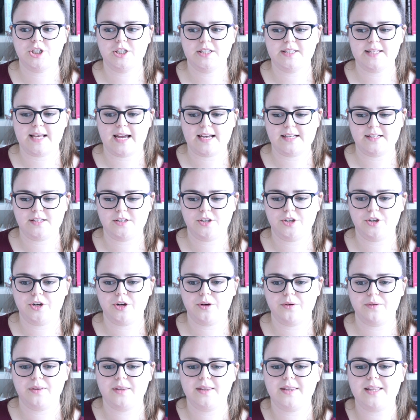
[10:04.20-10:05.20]
she says you
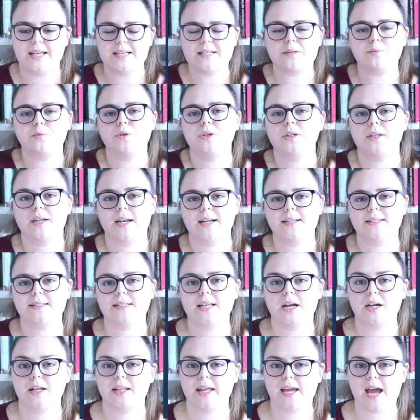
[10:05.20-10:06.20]
know this wouldn't
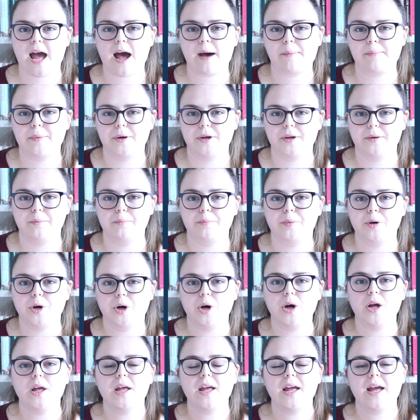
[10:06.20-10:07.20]
necessarily happen
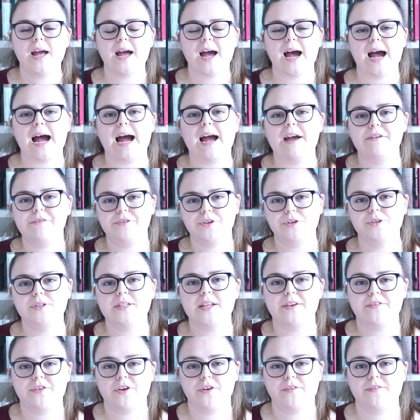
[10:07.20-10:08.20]
but I've used
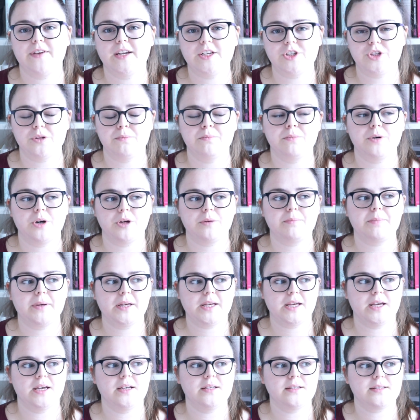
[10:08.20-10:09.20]
it for a fiction book
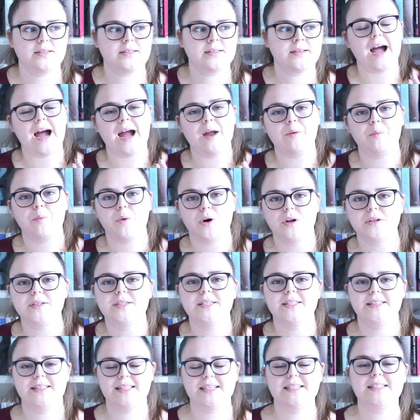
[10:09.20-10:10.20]
because I
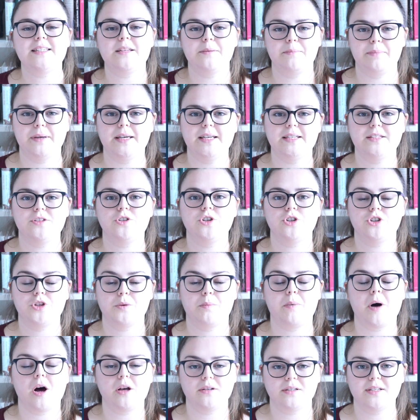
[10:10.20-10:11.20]
wanted this to be such a
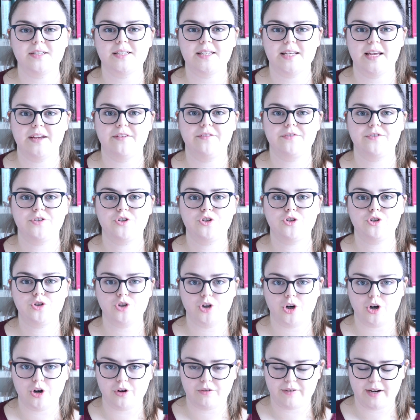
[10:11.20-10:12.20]
positive
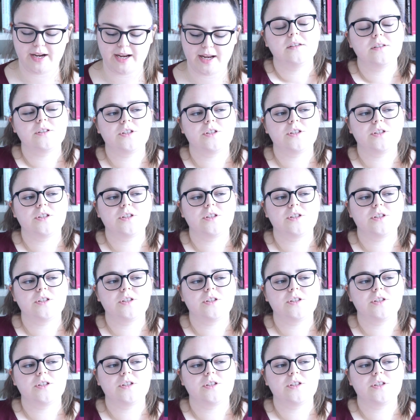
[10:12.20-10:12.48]
story.